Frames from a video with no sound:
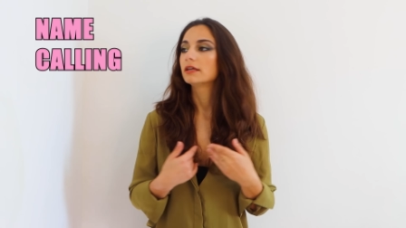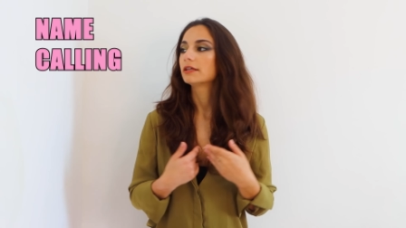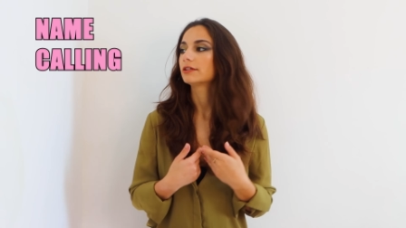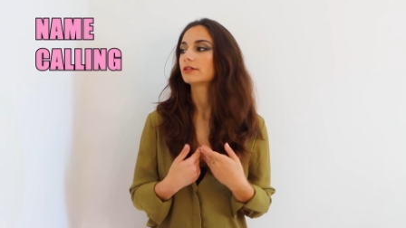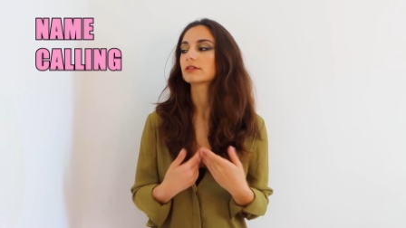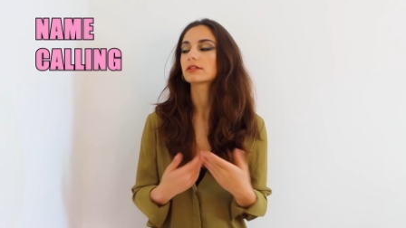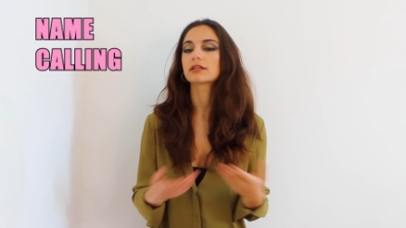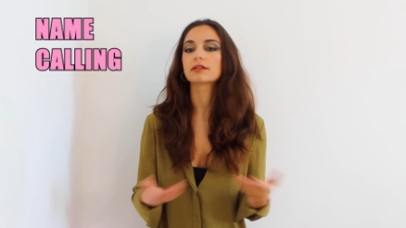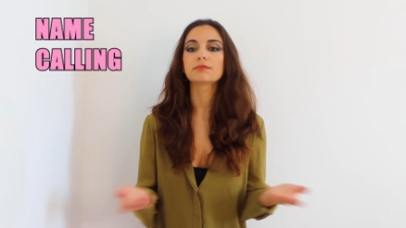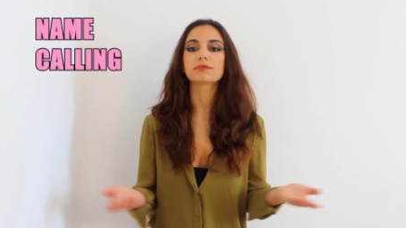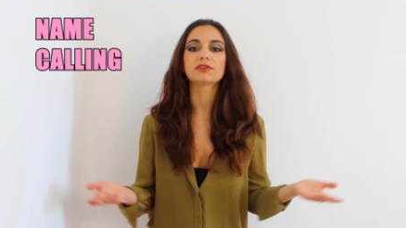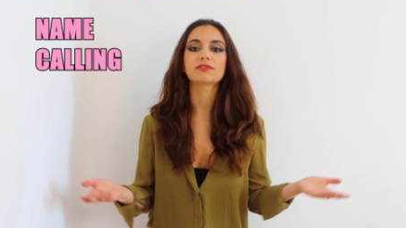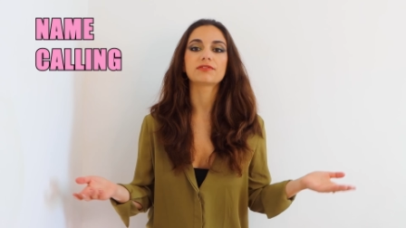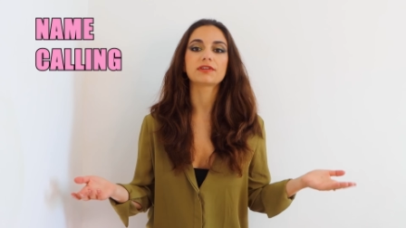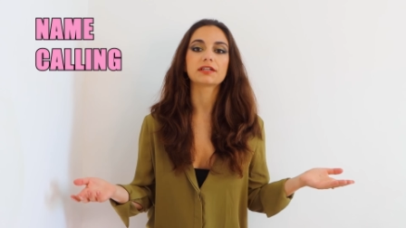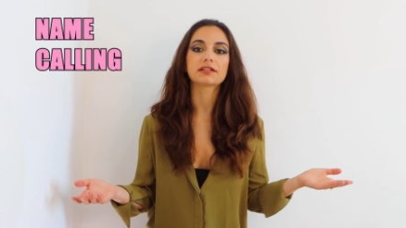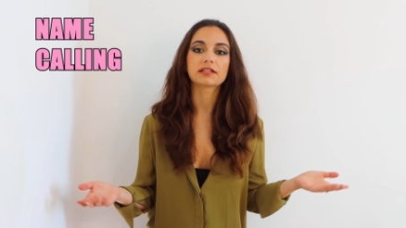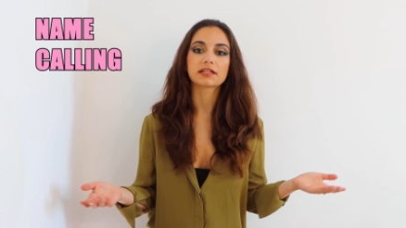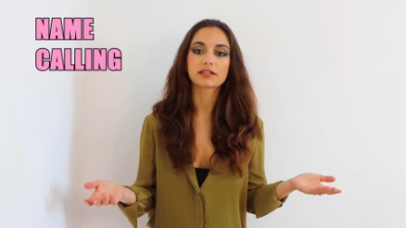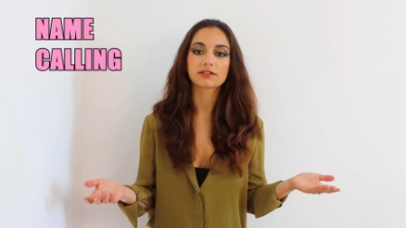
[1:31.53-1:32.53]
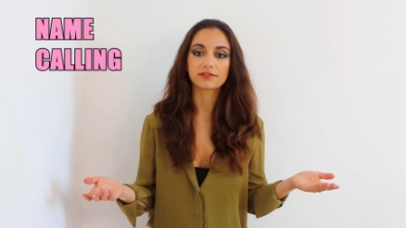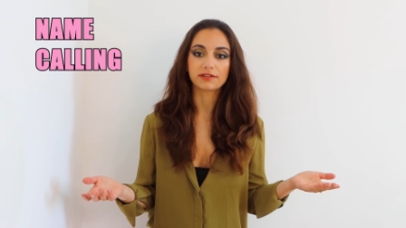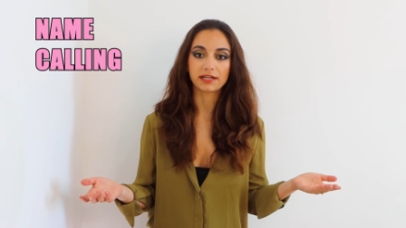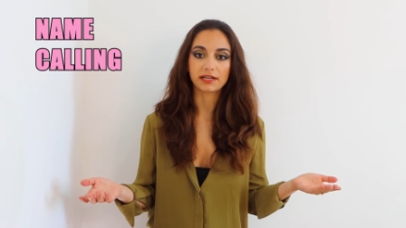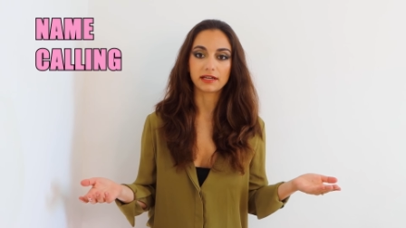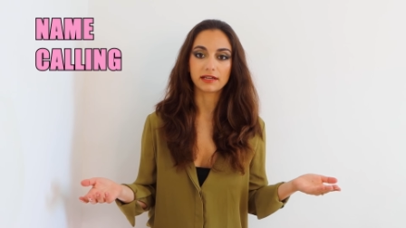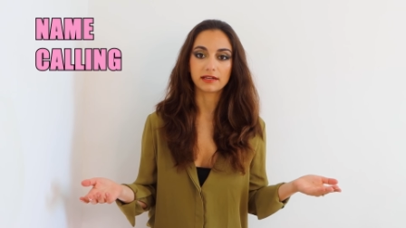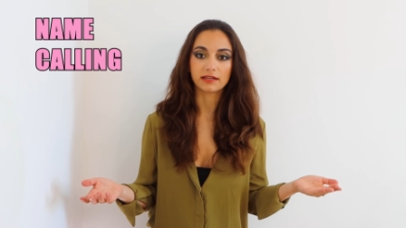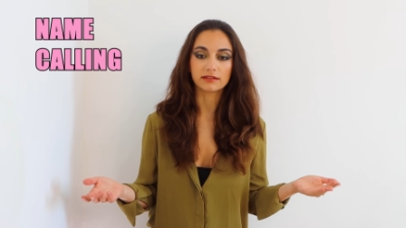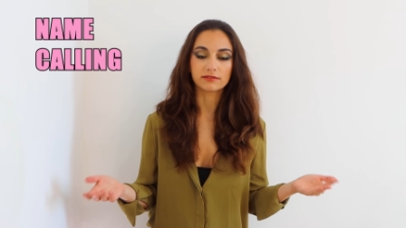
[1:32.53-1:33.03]
you can be very
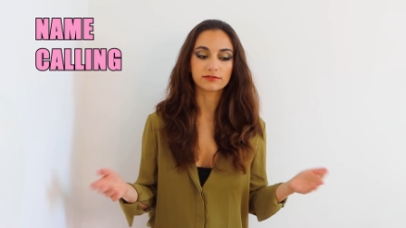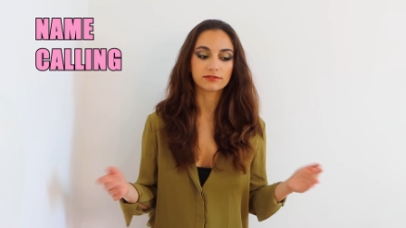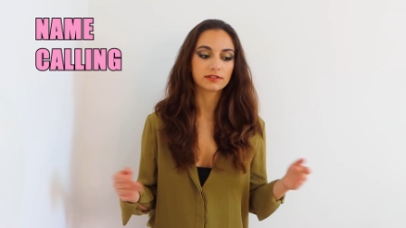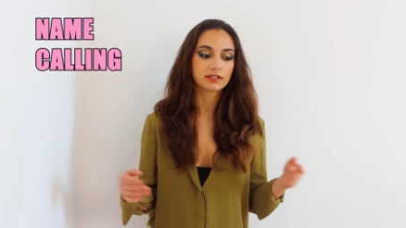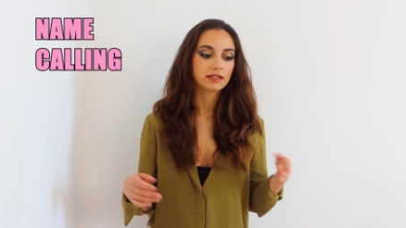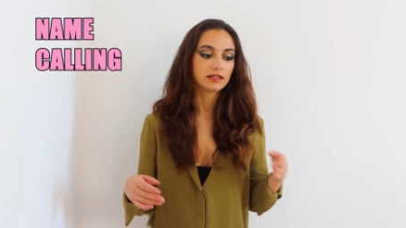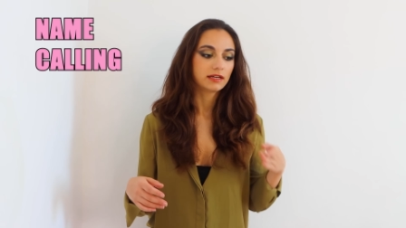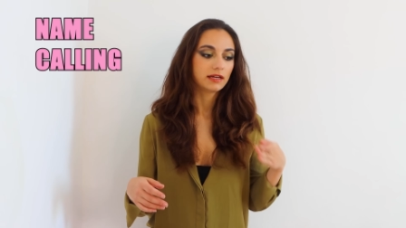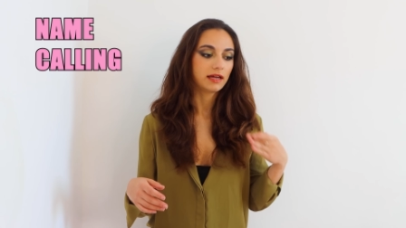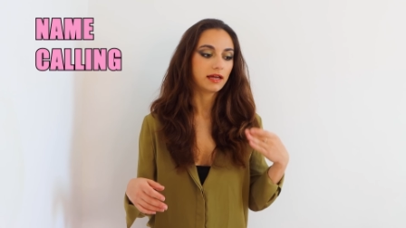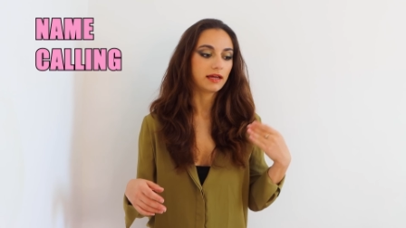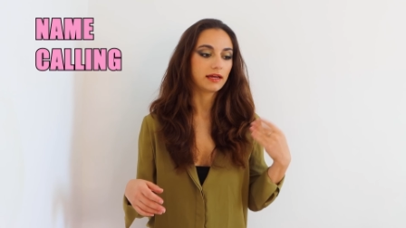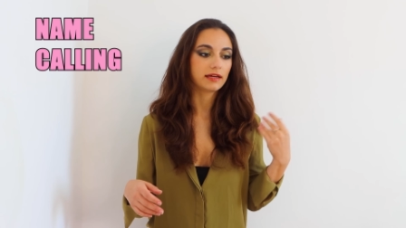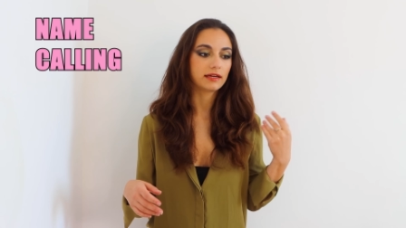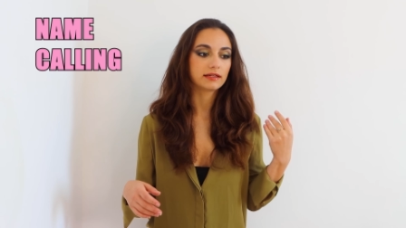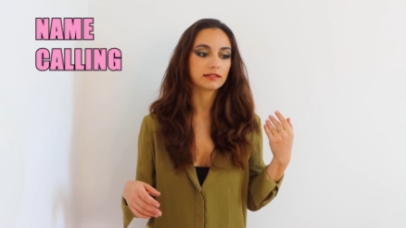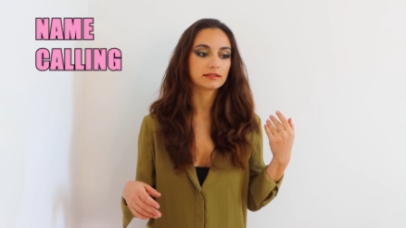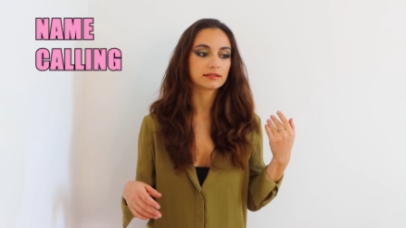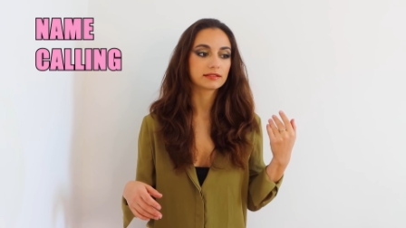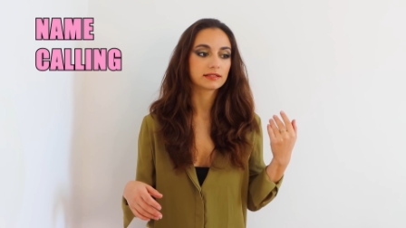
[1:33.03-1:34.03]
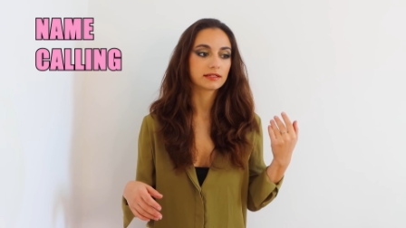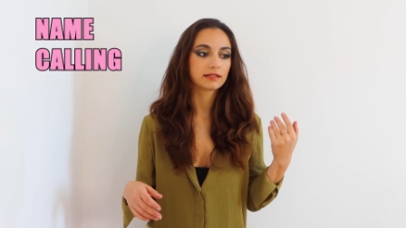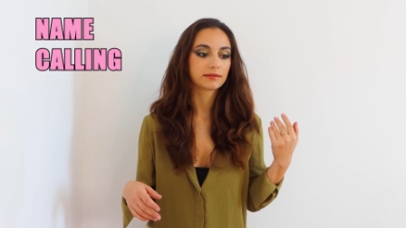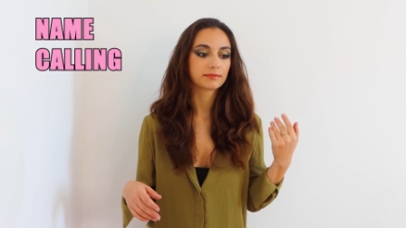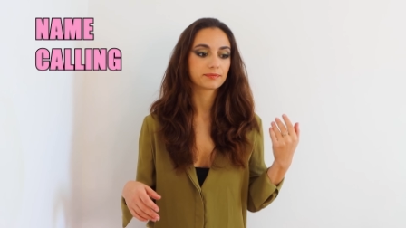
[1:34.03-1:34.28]
creative and